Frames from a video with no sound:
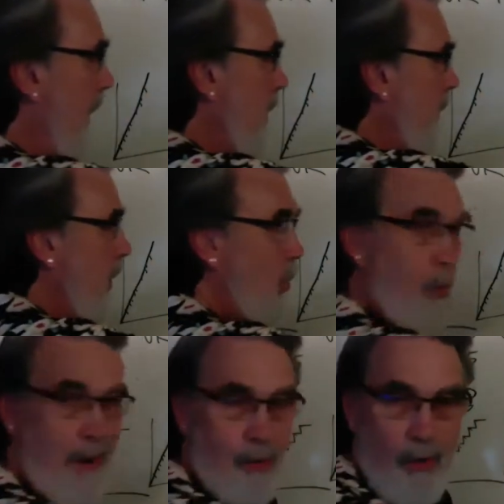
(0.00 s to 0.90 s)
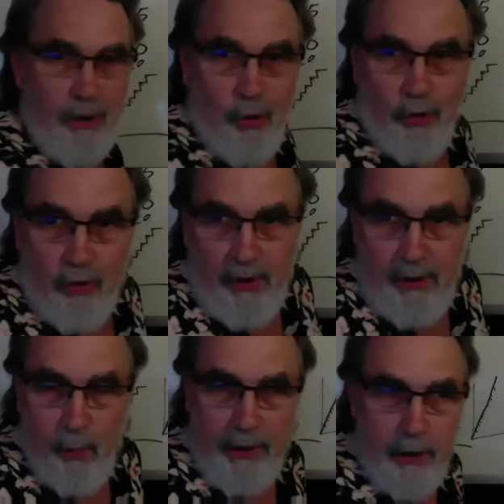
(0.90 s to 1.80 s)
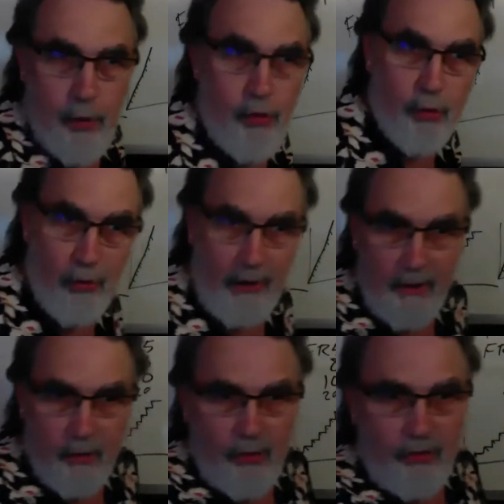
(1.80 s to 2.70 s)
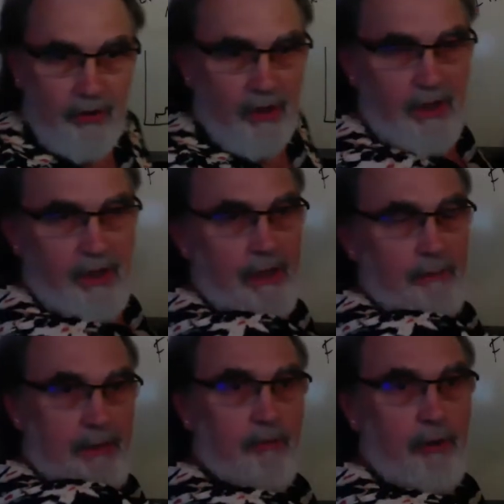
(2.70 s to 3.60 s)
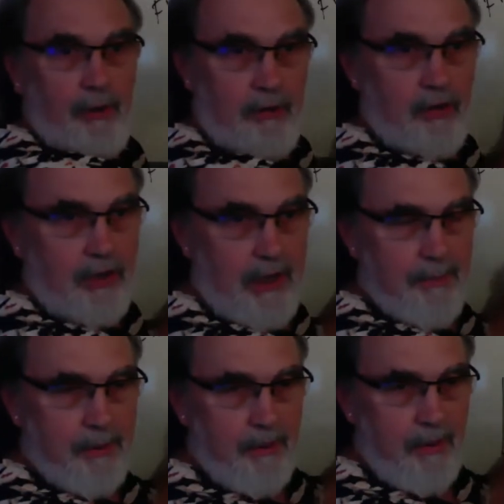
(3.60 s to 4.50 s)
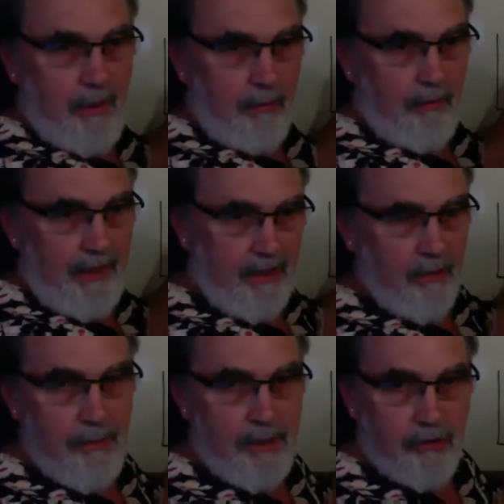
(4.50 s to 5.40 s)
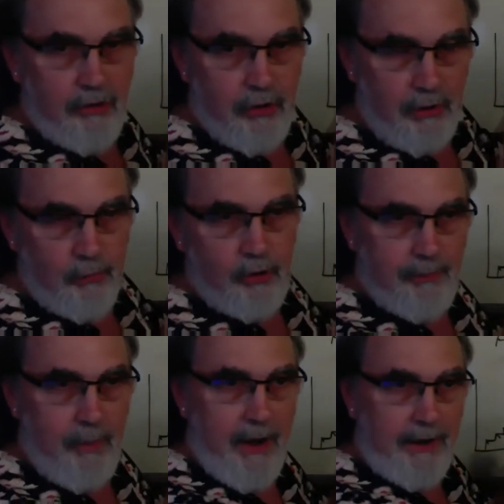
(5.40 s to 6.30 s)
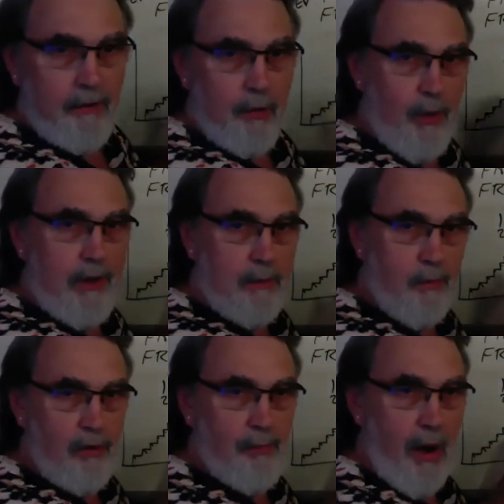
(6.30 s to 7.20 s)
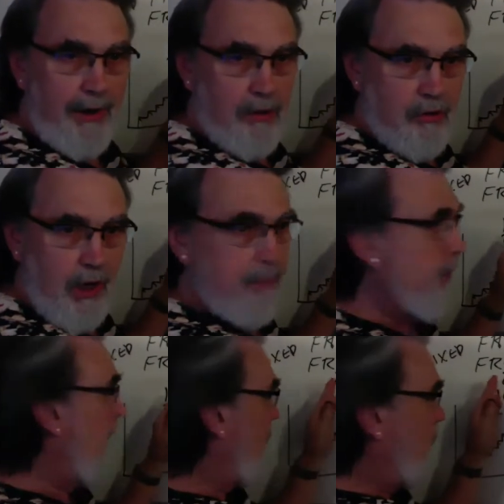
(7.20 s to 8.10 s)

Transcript: need to know about ratio strain when I do use schedules and basically shape that dimension of responding, the rate of responding, shape that up